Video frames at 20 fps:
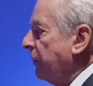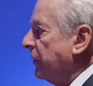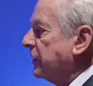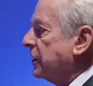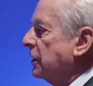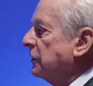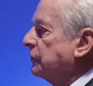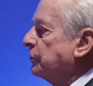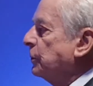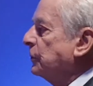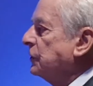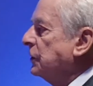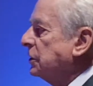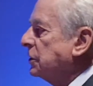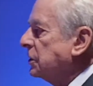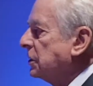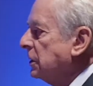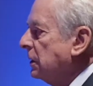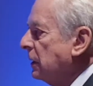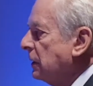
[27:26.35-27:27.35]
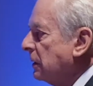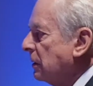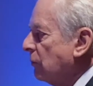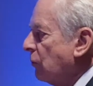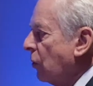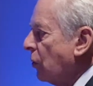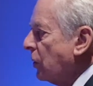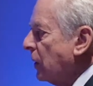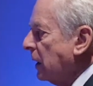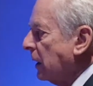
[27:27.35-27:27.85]
transposition in the
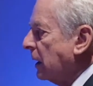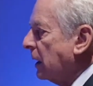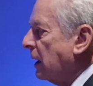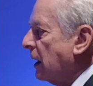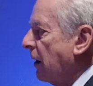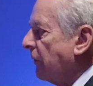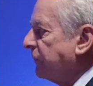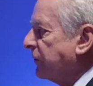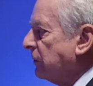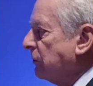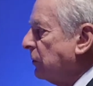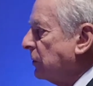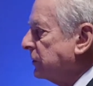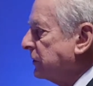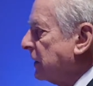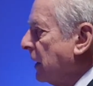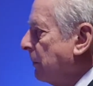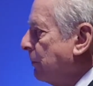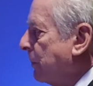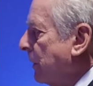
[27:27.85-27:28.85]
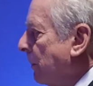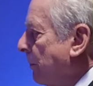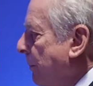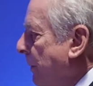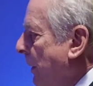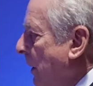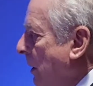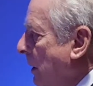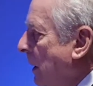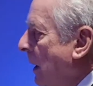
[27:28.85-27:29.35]
morning, and afterwards they
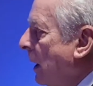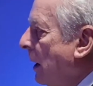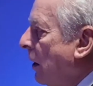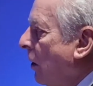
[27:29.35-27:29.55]
prepared